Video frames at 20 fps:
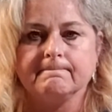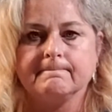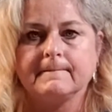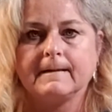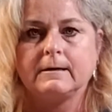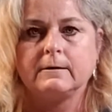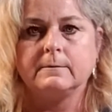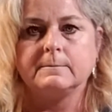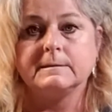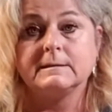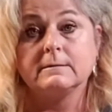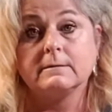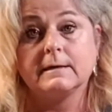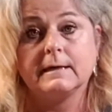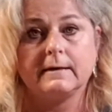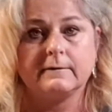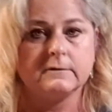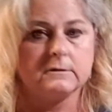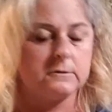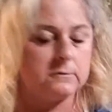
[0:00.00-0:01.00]
Well, I'm still gonna
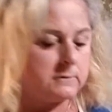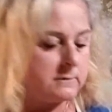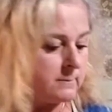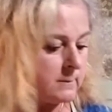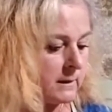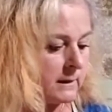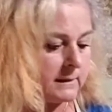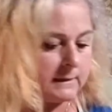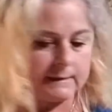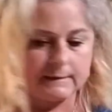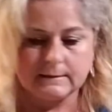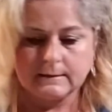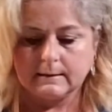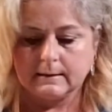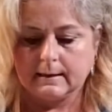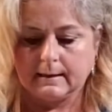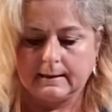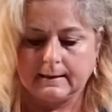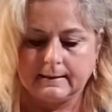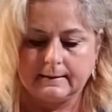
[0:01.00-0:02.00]
have to do some cutting
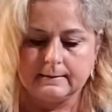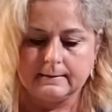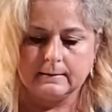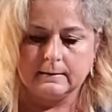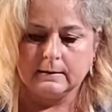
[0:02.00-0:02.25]
tonight.